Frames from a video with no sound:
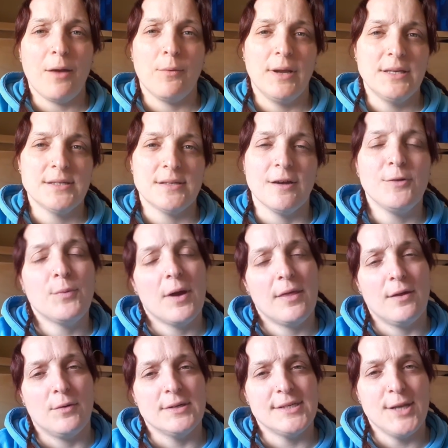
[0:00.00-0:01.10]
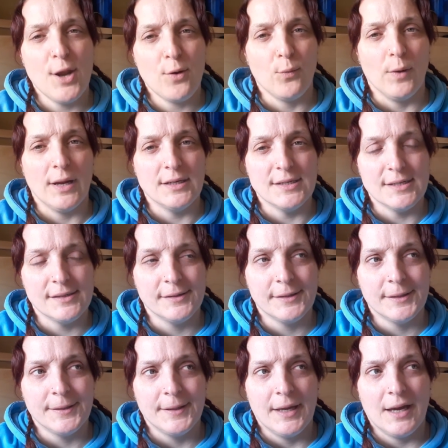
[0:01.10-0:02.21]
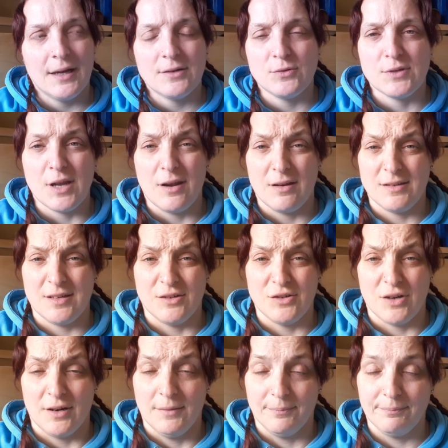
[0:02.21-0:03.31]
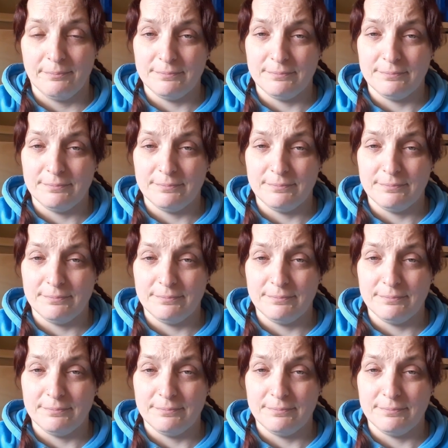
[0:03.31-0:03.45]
Inside where there is no wind and also no sunshine.